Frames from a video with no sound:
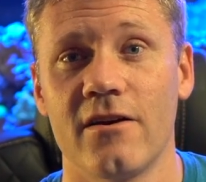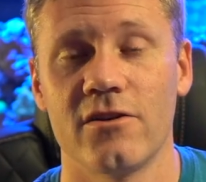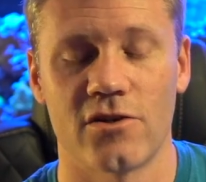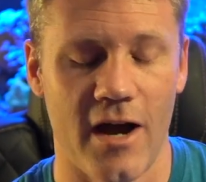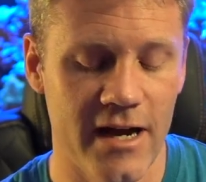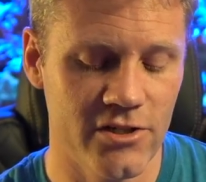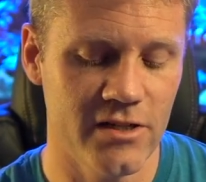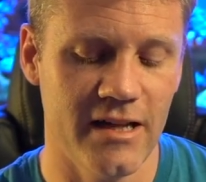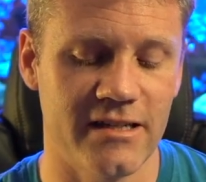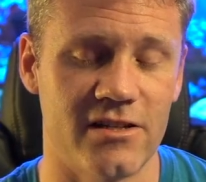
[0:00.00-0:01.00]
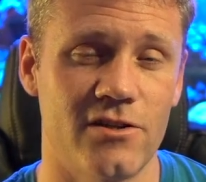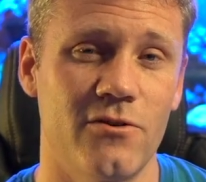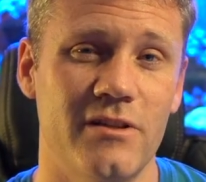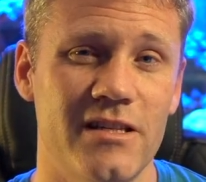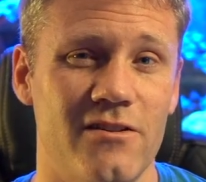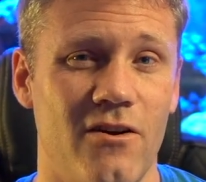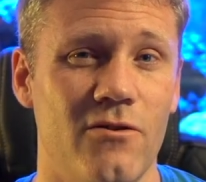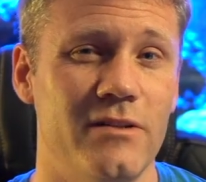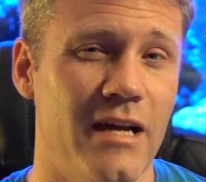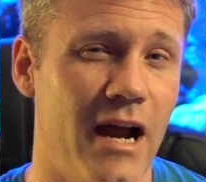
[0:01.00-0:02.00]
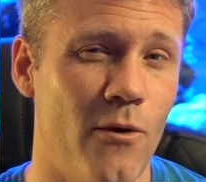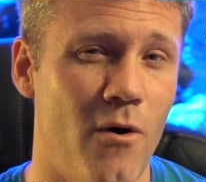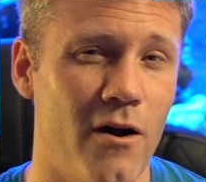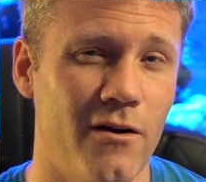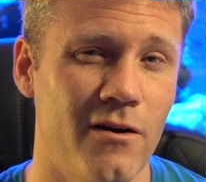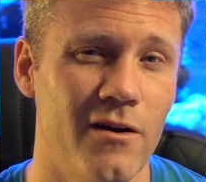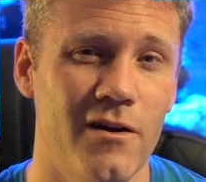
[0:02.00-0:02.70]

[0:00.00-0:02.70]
So I actually like to soak these in RODI water,